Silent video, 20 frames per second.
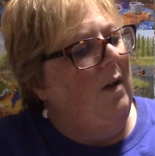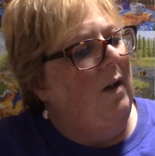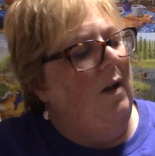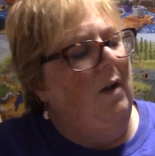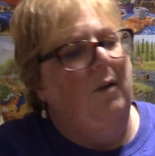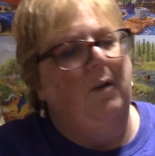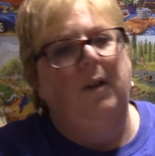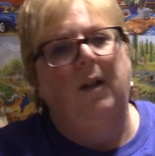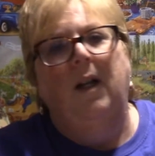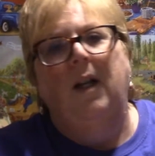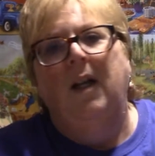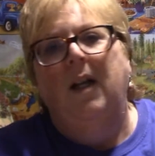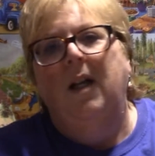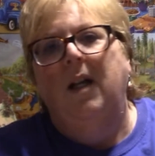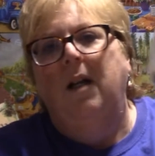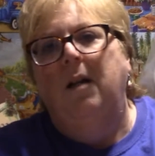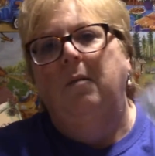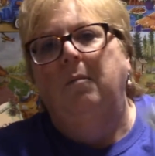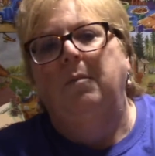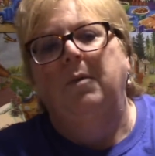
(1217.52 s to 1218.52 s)
Oh,
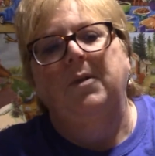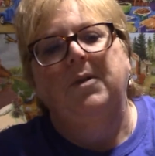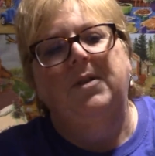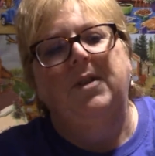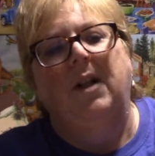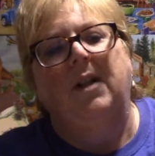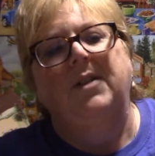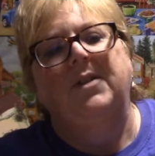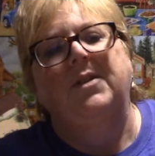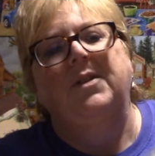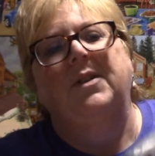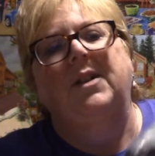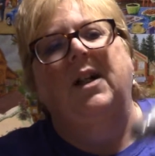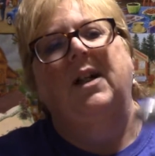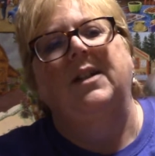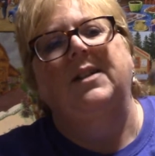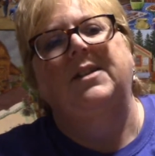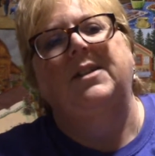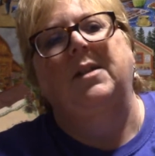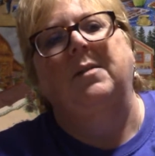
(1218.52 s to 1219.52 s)
Bruce also
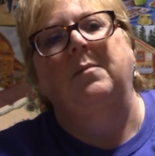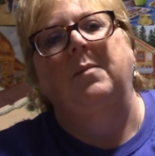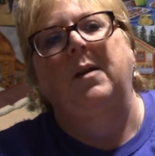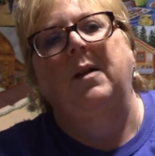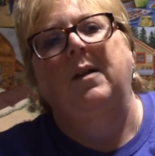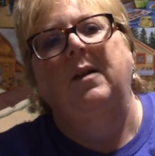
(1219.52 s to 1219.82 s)
got some